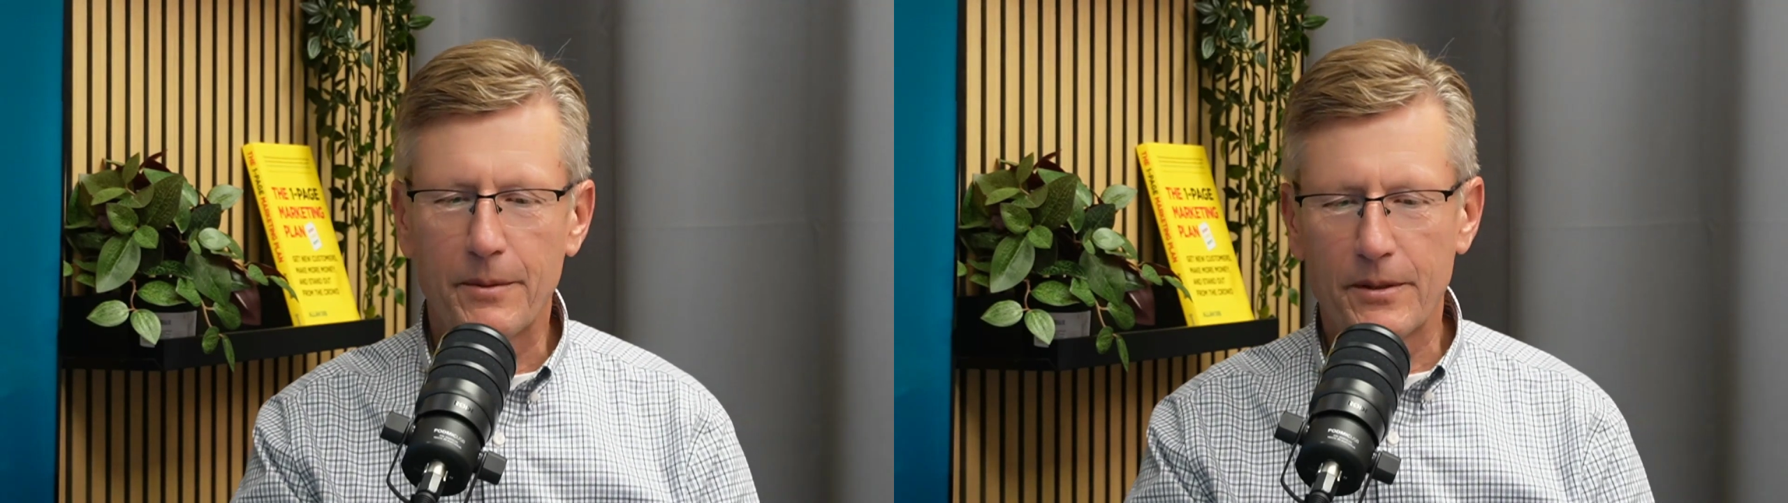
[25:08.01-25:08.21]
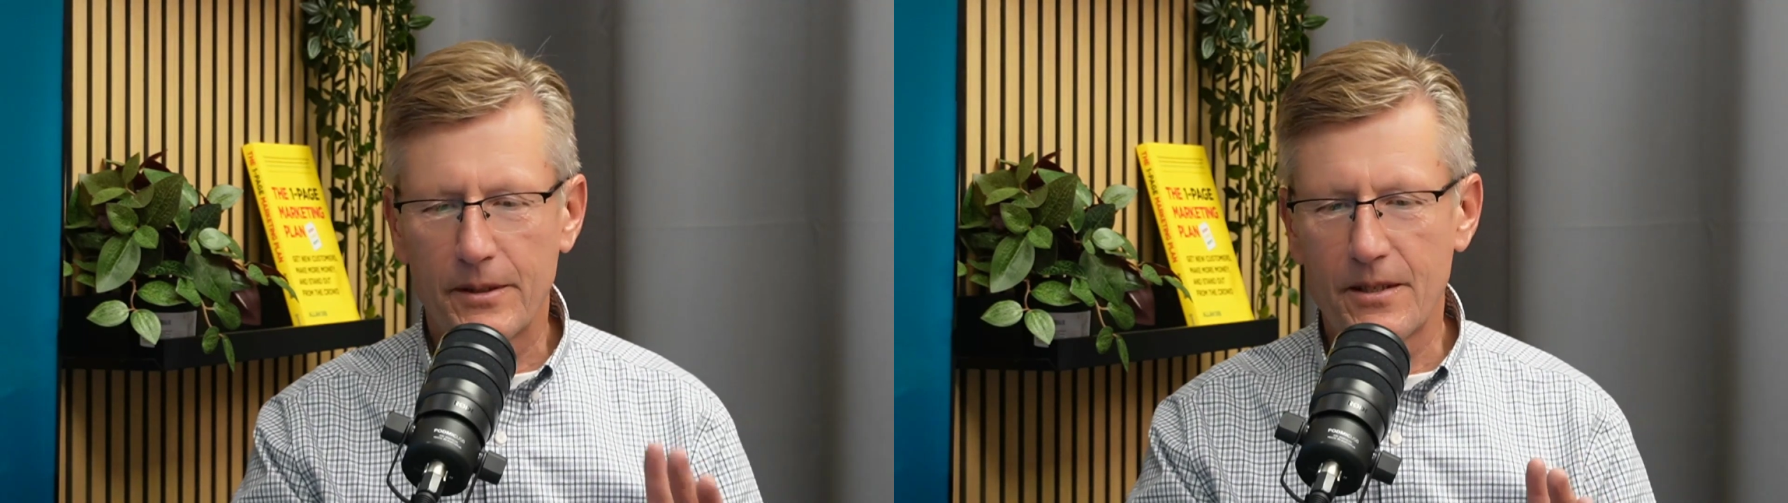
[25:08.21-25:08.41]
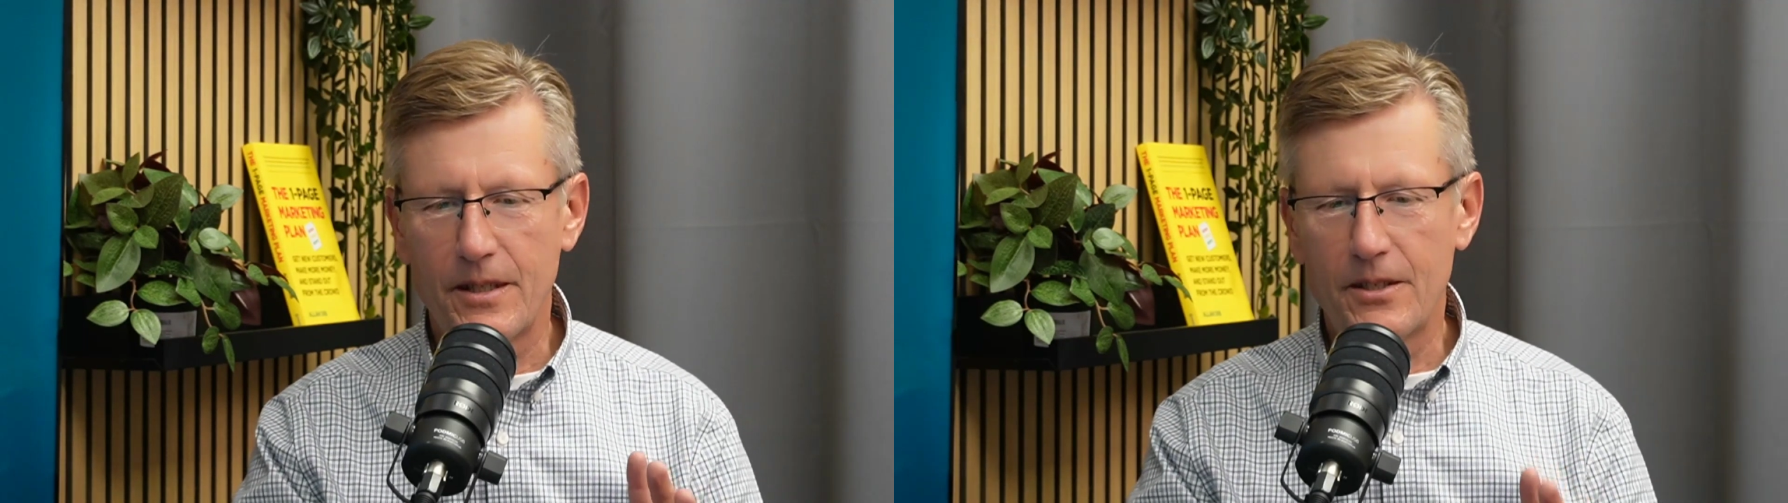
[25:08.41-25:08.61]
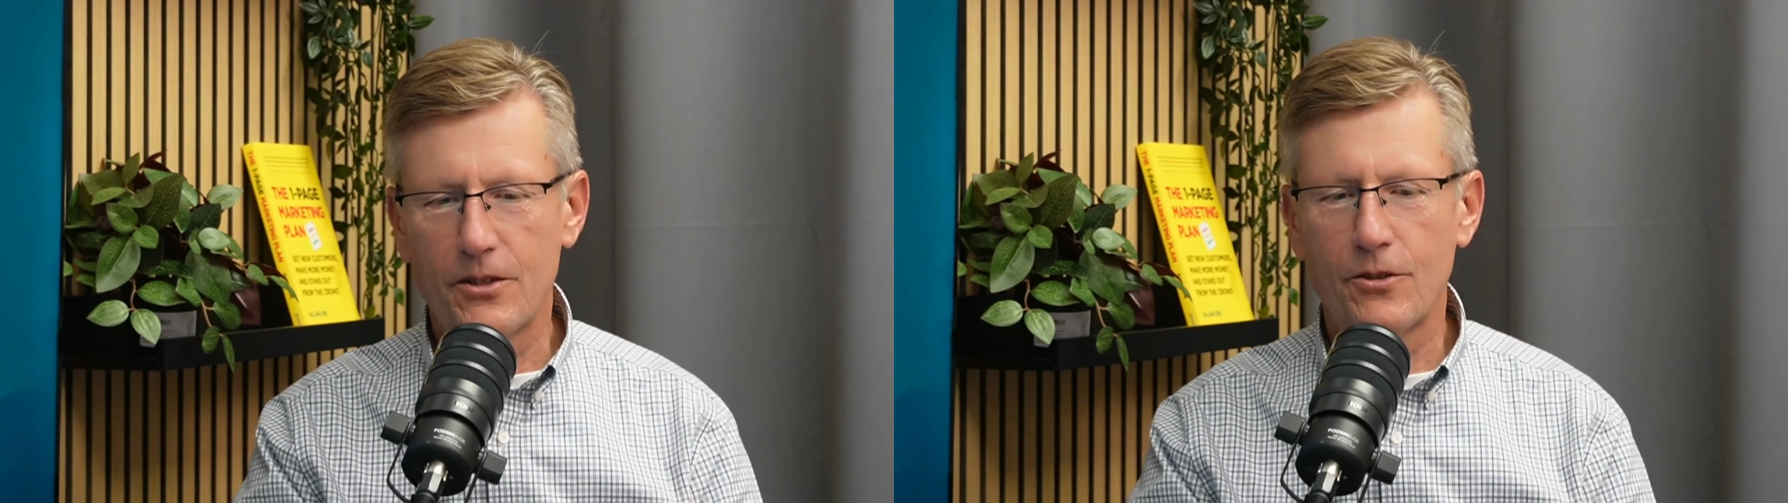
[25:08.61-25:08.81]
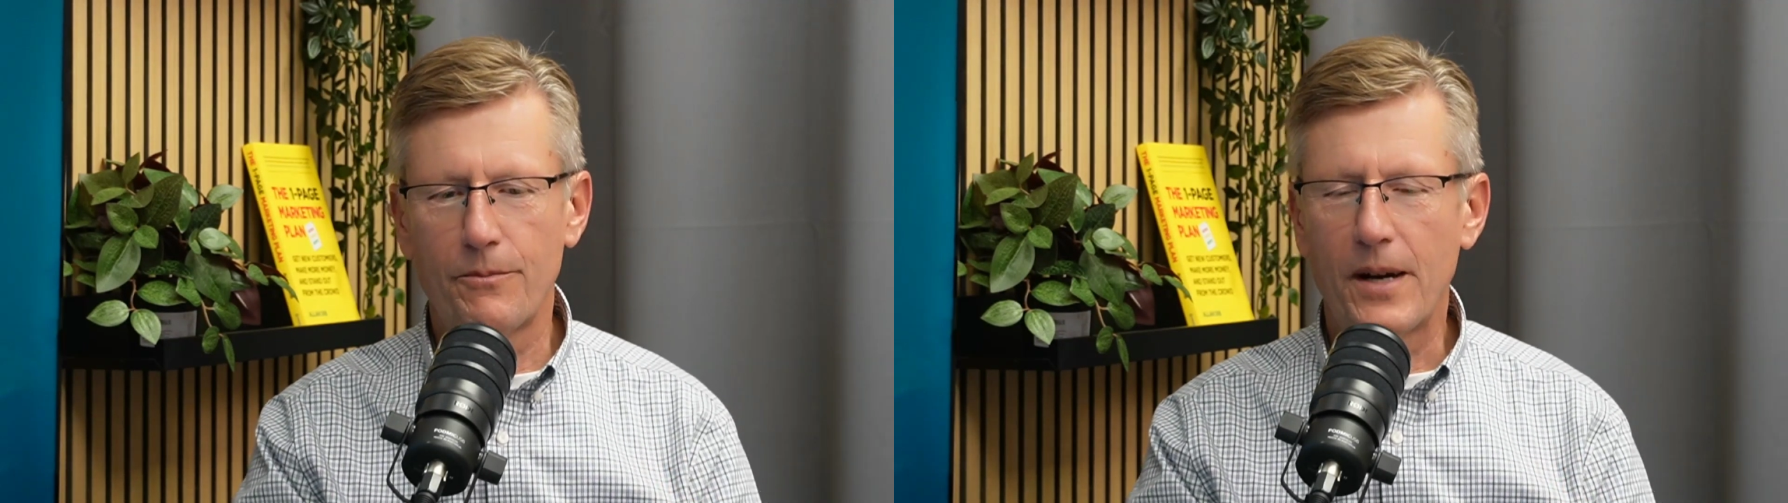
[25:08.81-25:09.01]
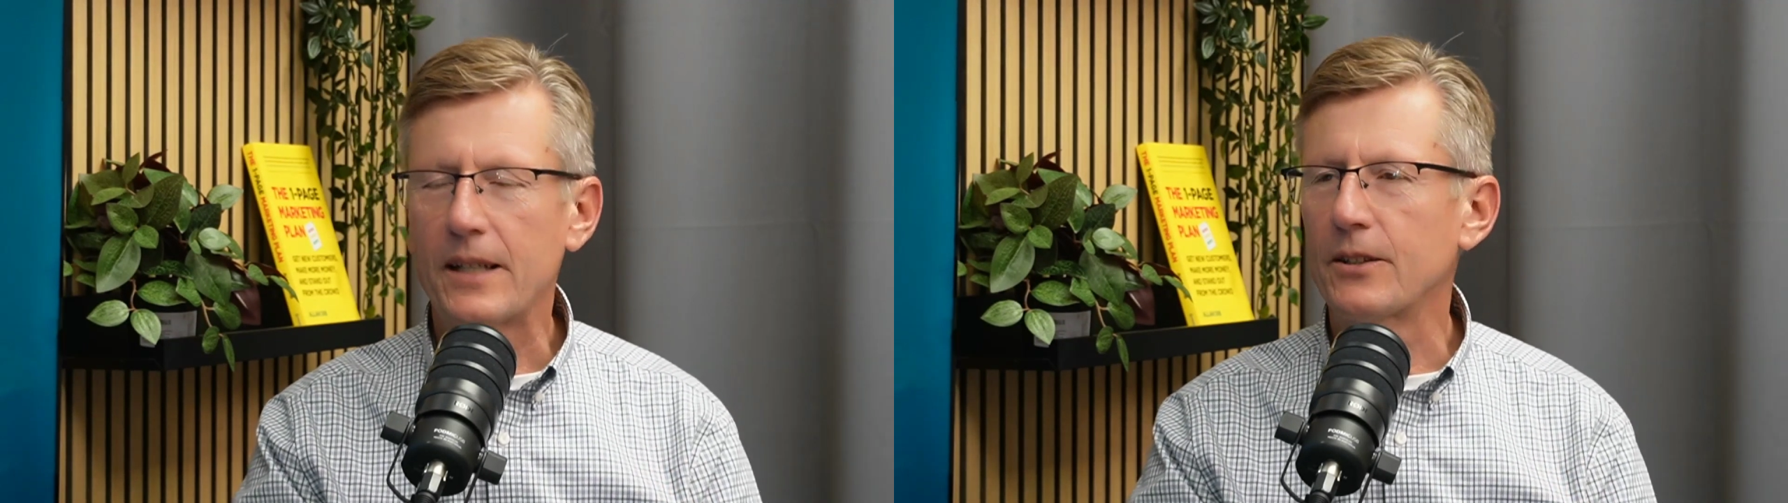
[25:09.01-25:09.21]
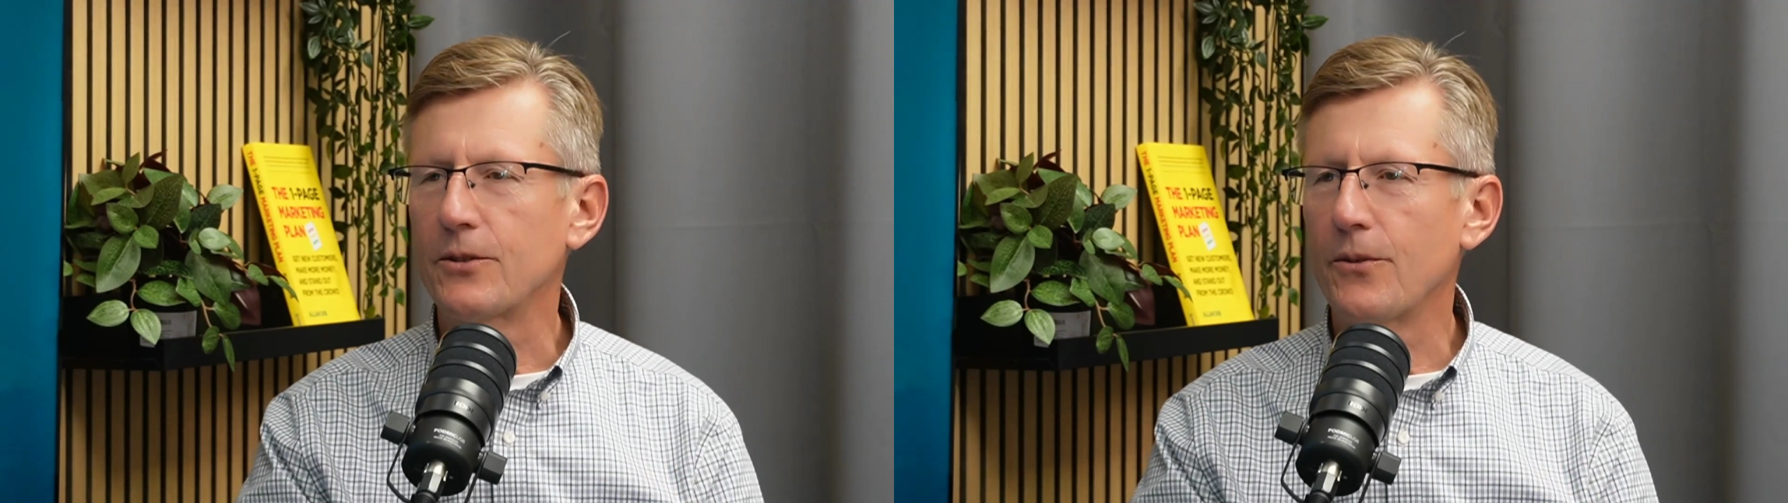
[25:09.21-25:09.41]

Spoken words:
But these are some practical